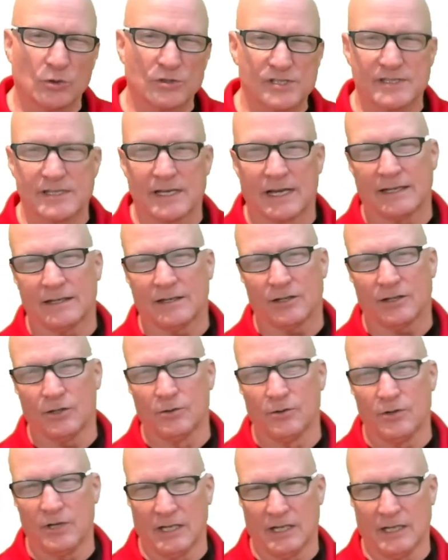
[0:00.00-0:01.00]
that you
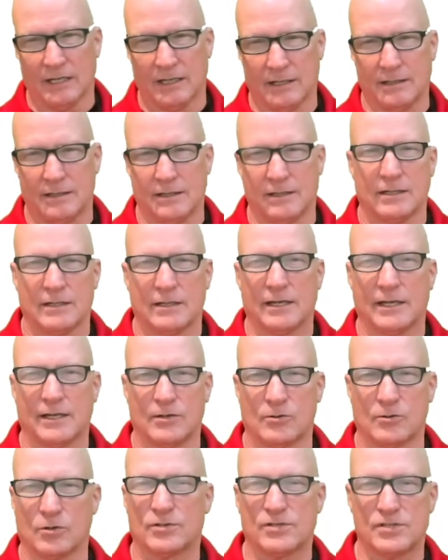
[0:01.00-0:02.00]
need in
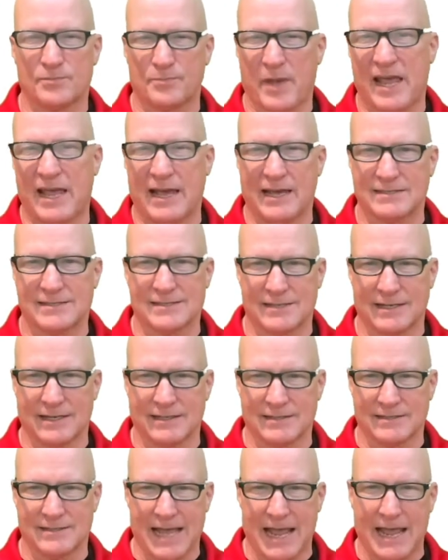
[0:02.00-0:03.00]
order to pass the
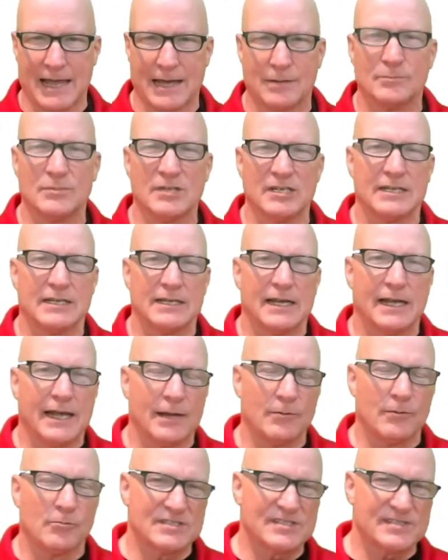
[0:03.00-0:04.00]
exam.
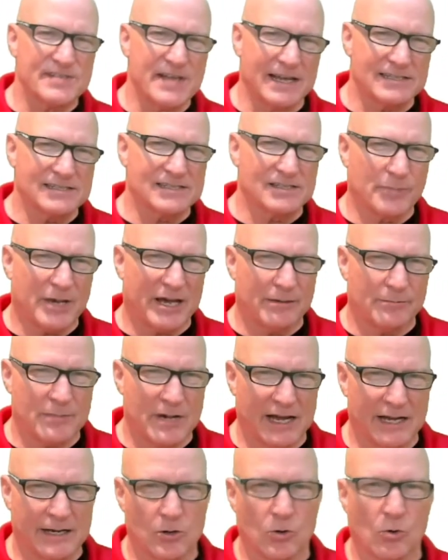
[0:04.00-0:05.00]
And what's nice about
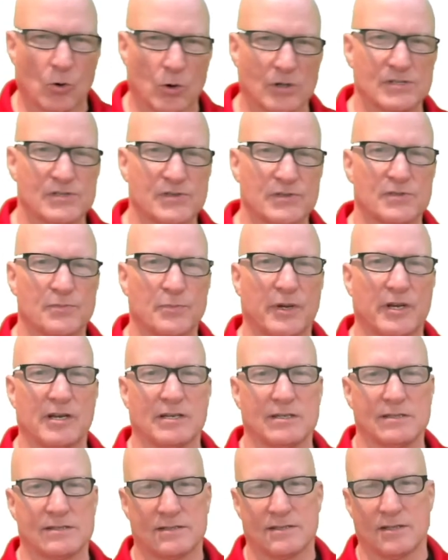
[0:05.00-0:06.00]
my course is
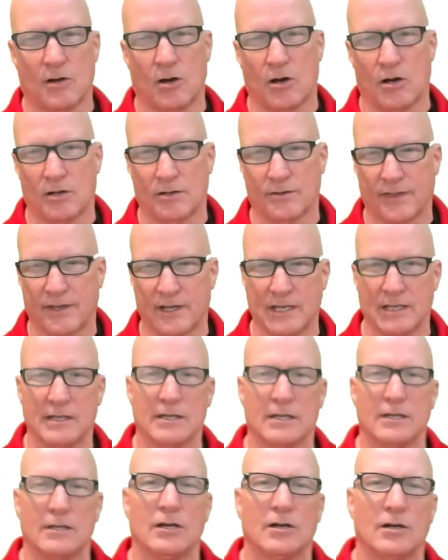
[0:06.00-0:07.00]
because the, all the
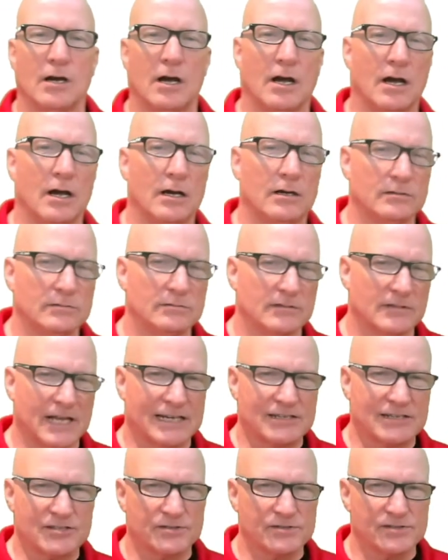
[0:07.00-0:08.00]
uh,
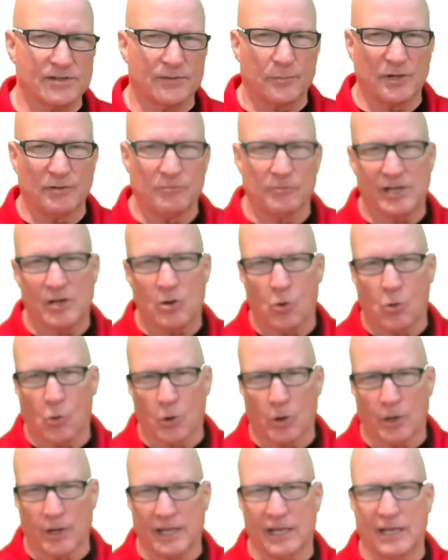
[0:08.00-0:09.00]
lectures have been
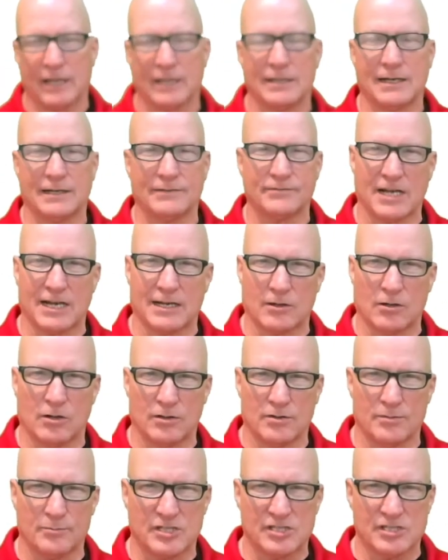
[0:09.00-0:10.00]
recorded, I've got all
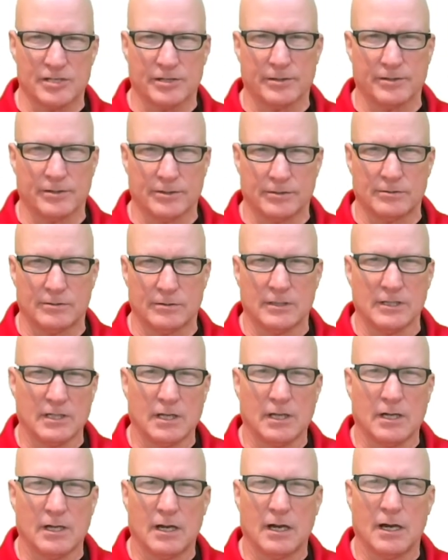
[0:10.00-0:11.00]
the material
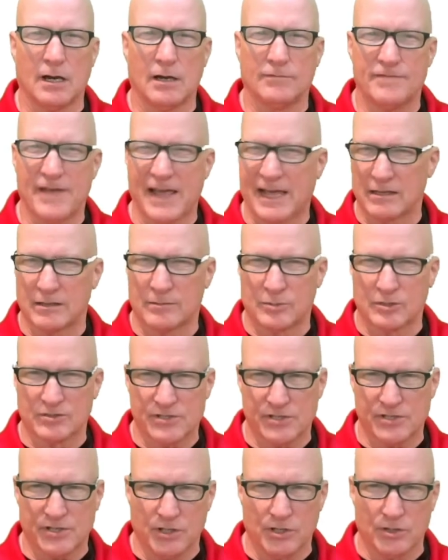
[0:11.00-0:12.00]
uh, available
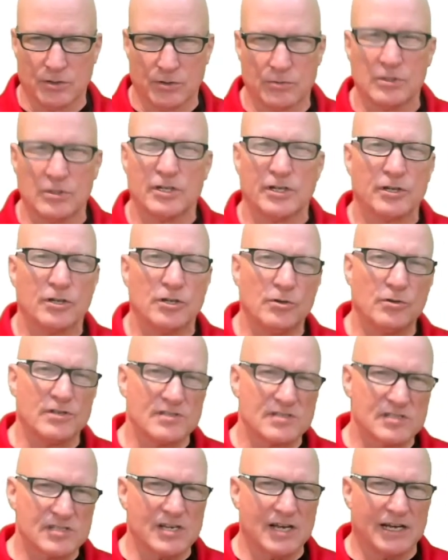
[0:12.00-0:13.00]
to you, you can
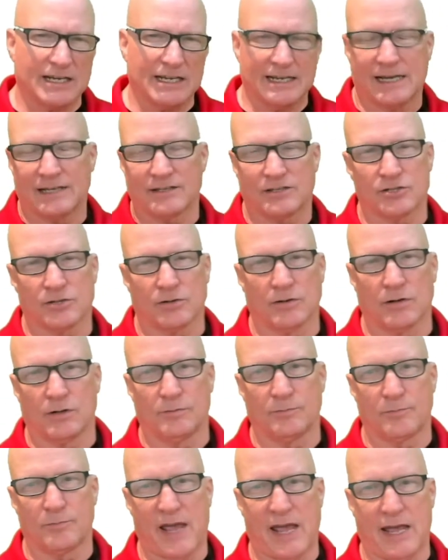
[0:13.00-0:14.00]
study at your
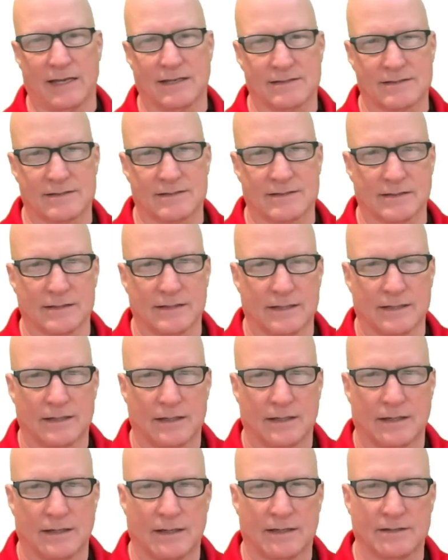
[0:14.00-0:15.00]
own pace
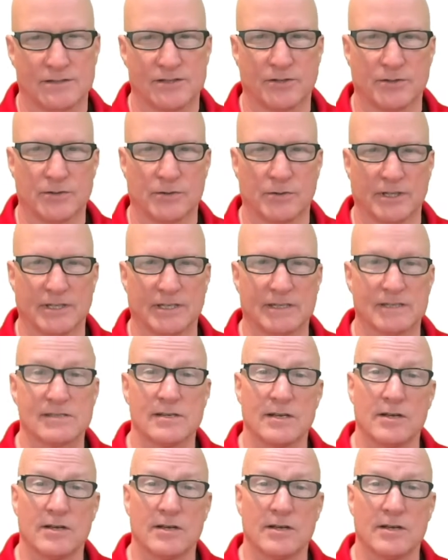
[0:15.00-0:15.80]
uh, as you're doing this.